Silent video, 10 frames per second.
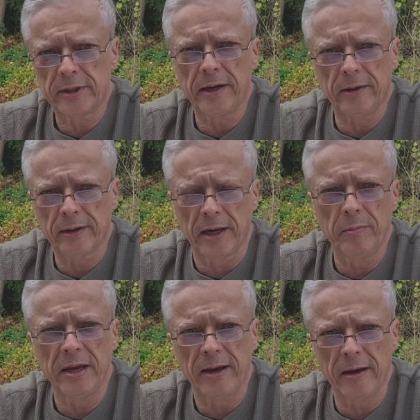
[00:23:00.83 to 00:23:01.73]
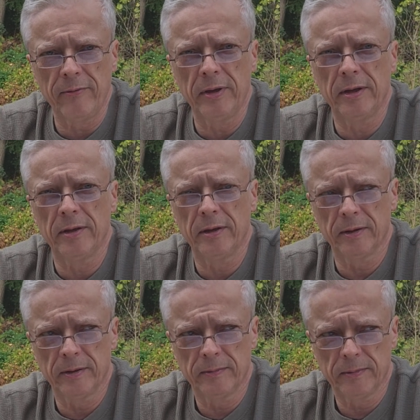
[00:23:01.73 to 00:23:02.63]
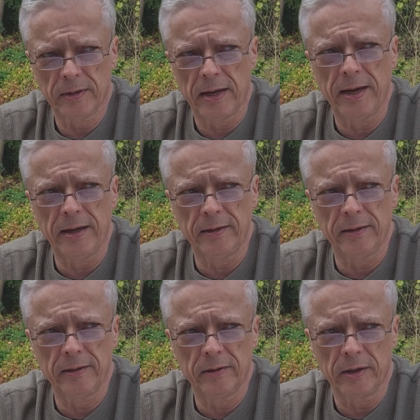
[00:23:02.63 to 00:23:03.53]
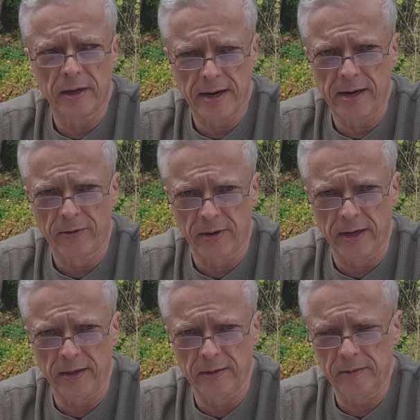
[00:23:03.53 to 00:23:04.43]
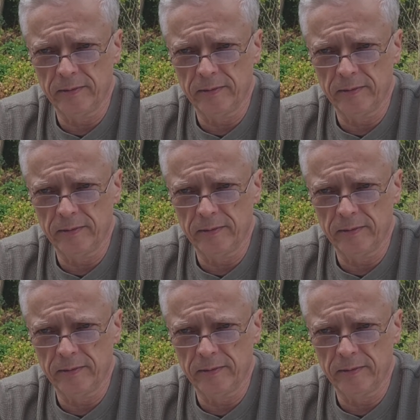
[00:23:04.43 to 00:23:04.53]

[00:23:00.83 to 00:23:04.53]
tile can be heavy and high grade.